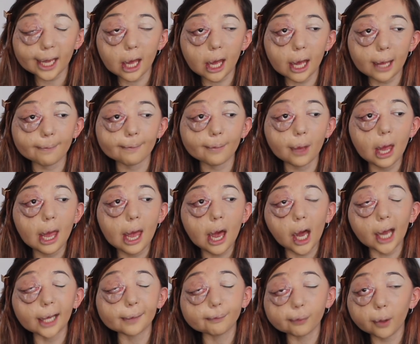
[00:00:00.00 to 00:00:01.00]

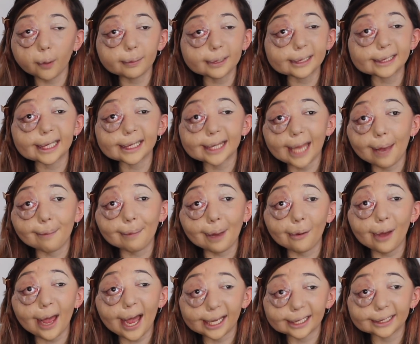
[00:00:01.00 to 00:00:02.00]
I probably did that
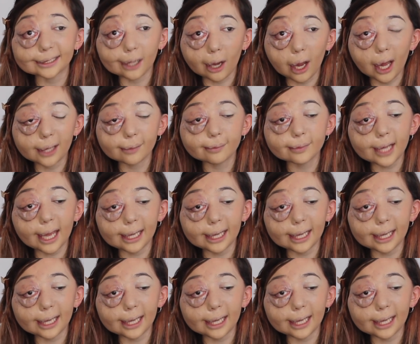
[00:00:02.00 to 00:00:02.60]
about 8 times,